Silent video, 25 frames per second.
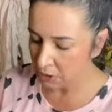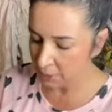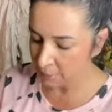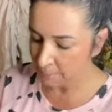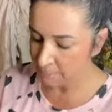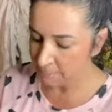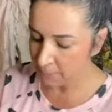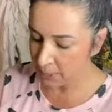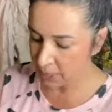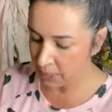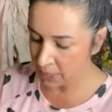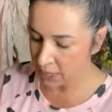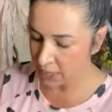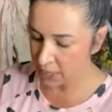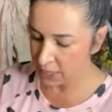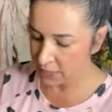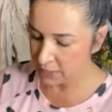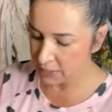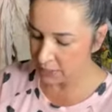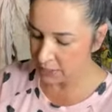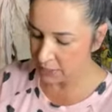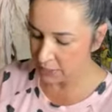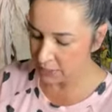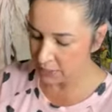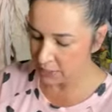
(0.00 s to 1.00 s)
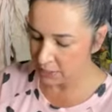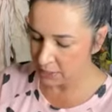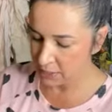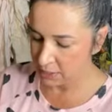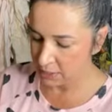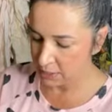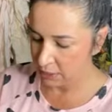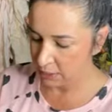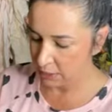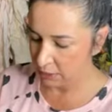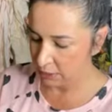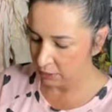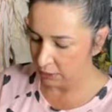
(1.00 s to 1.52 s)
But
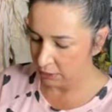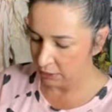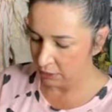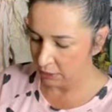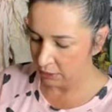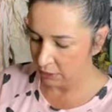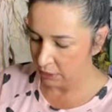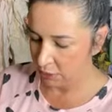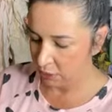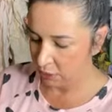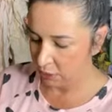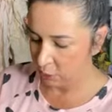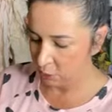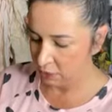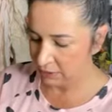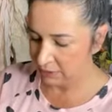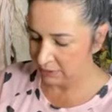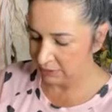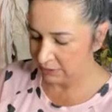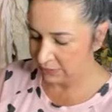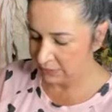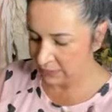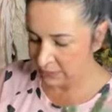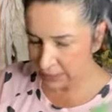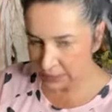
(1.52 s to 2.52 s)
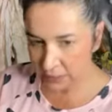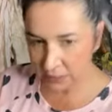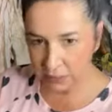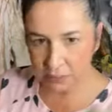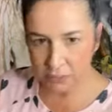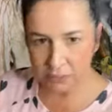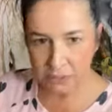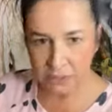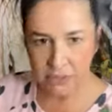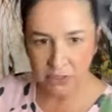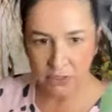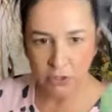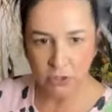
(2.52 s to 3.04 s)
with
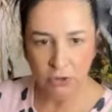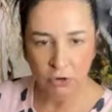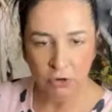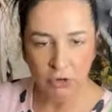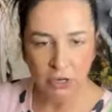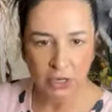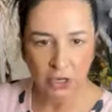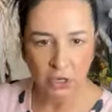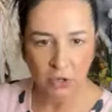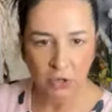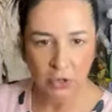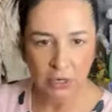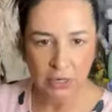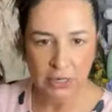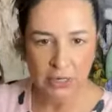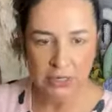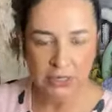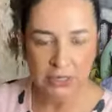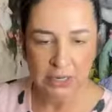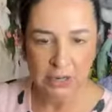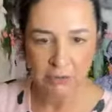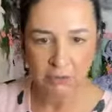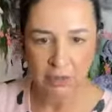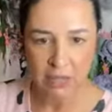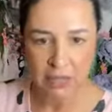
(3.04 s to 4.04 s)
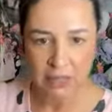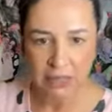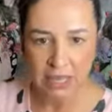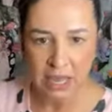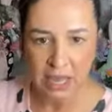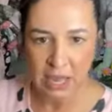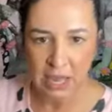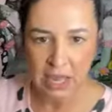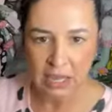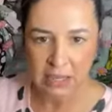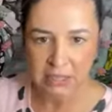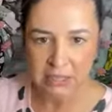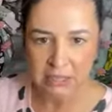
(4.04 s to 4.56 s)
stems and greenery and stuff like
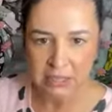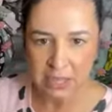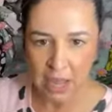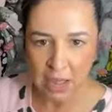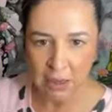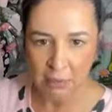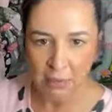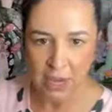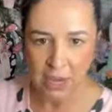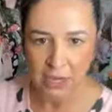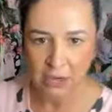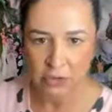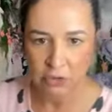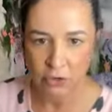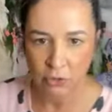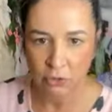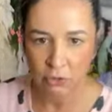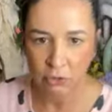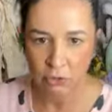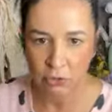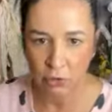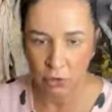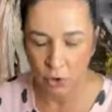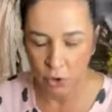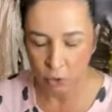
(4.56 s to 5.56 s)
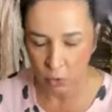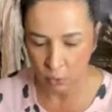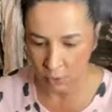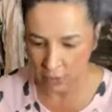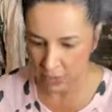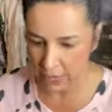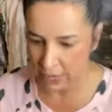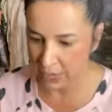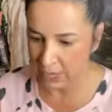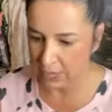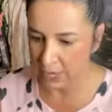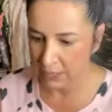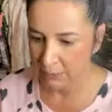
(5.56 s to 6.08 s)
that, some I do throw
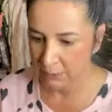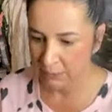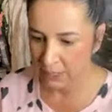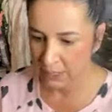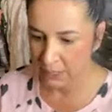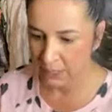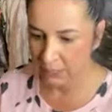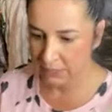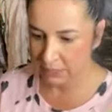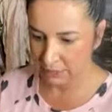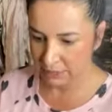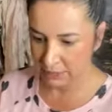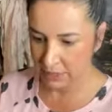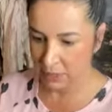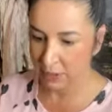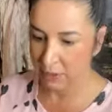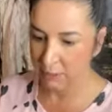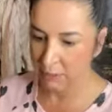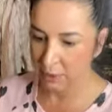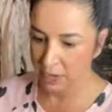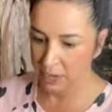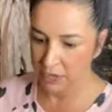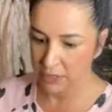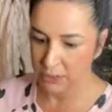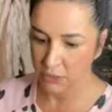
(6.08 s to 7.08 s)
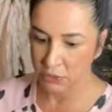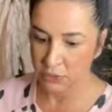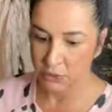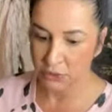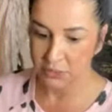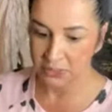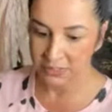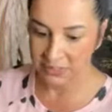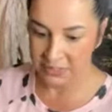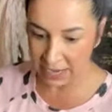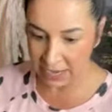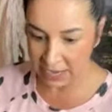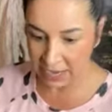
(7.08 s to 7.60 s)
away, but some I do
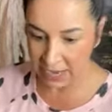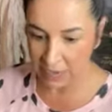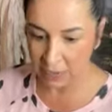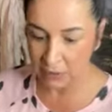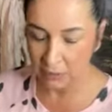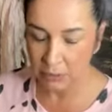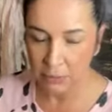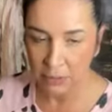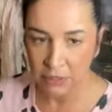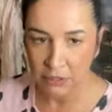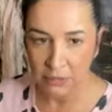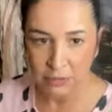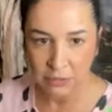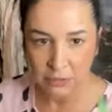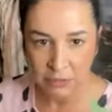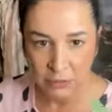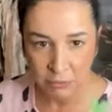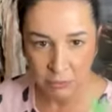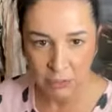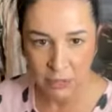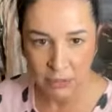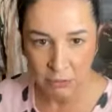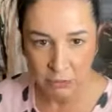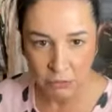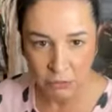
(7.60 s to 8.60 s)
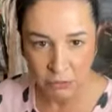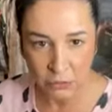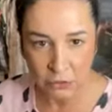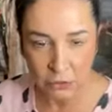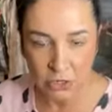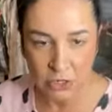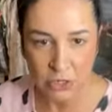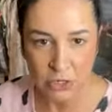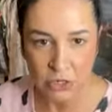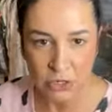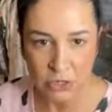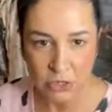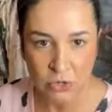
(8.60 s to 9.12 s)
save because sometimes you're going to
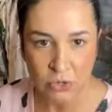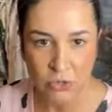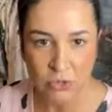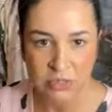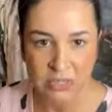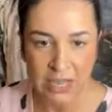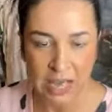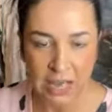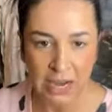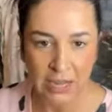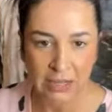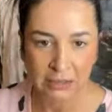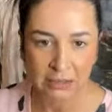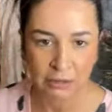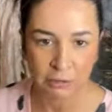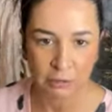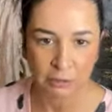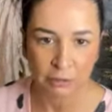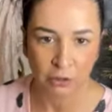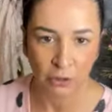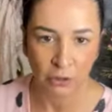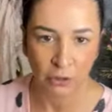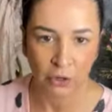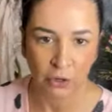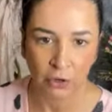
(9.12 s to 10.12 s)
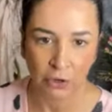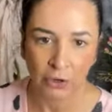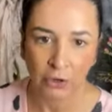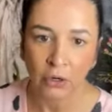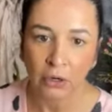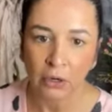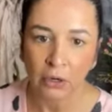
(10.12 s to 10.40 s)
use that as a filler.